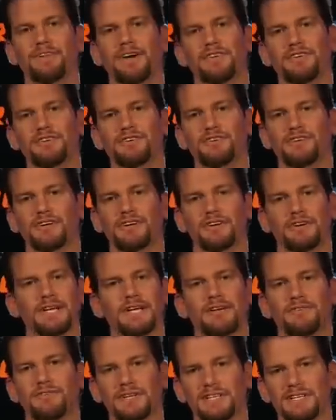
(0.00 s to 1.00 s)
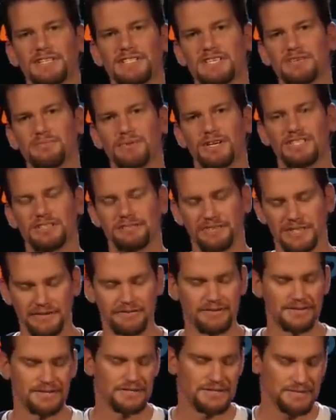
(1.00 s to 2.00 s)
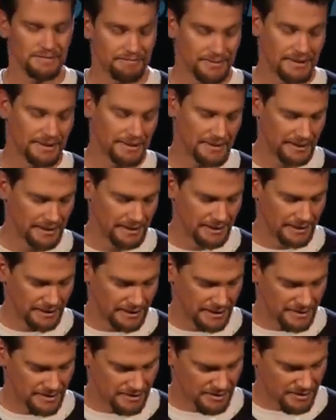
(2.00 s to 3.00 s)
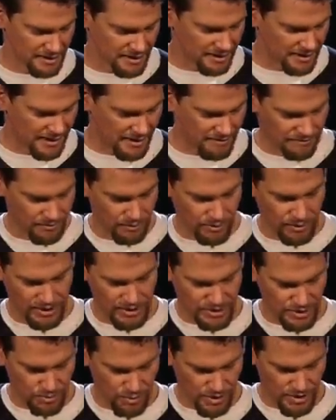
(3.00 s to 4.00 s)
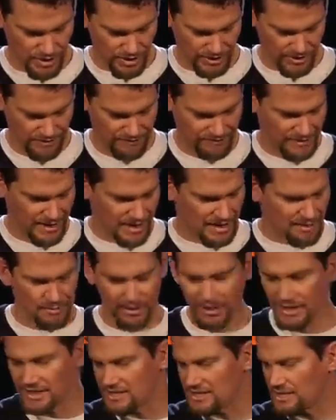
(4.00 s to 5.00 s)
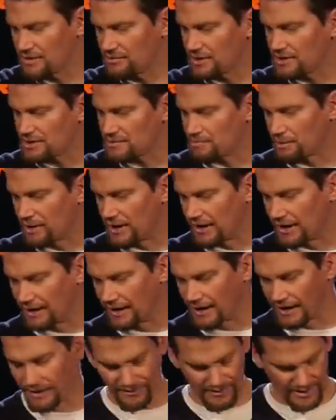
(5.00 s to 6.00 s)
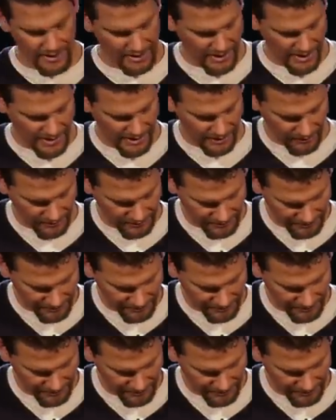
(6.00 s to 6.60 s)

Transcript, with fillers: on the trigger and didn't really see much of a difference. So take that for what it's worth. But let's see what it's breaking at right now.